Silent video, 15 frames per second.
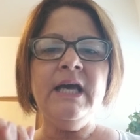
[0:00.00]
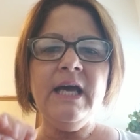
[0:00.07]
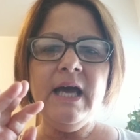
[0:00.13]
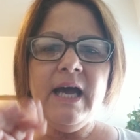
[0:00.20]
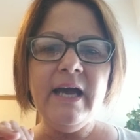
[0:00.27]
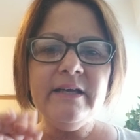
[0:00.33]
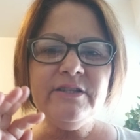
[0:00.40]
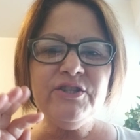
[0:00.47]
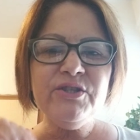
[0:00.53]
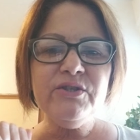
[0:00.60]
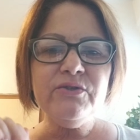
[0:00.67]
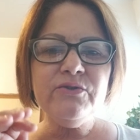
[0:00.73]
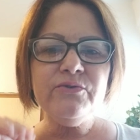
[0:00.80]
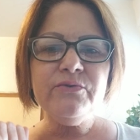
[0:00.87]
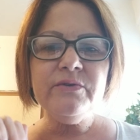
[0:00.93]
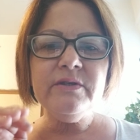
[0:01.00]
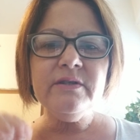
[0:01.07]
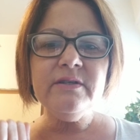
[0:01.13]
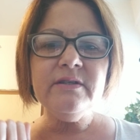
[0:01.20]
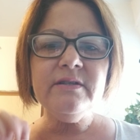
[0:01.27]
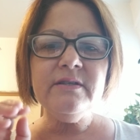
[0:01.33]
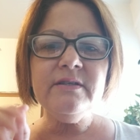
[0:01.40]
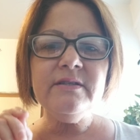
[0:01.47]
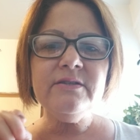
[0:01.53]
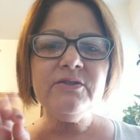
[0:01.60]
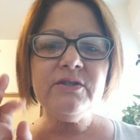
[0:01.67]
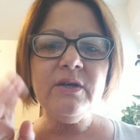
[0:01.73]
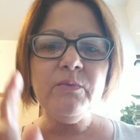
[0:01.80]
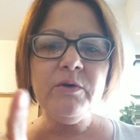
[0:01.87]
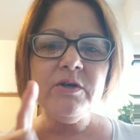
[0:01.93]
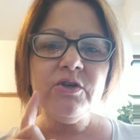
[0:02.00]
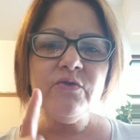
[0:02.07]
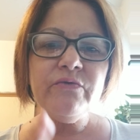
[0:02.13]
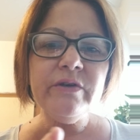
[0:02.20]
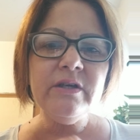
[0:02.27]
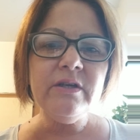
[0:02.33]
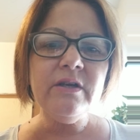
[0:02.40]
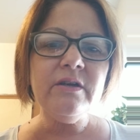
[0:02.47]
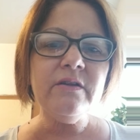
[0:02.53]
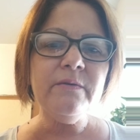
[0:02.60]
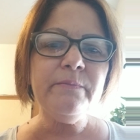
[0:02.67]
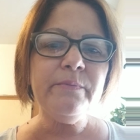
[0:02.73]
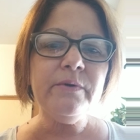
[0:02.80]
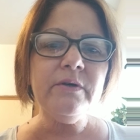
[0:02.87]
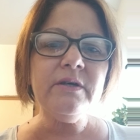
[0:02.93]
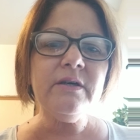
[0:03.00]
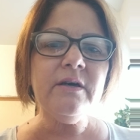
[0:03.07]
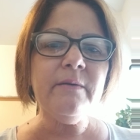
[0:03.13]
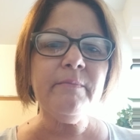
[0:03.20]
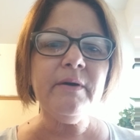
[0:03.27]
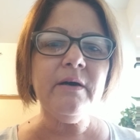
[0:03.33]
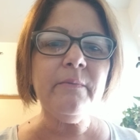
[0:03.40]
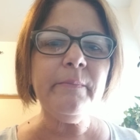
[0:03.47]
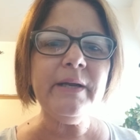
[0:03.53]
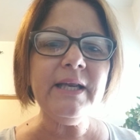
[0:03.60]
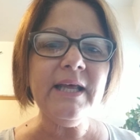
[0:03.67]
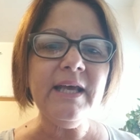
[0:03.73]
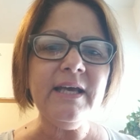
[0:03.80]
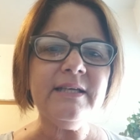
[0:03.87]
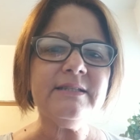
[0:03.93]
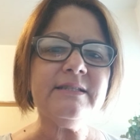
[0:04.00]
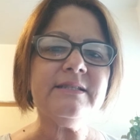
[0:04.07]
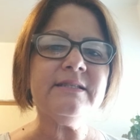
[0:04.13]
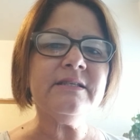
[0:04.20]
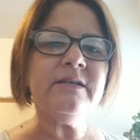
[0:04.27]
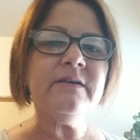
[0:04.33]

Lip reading: Hi children, today we're going to read another book about plants.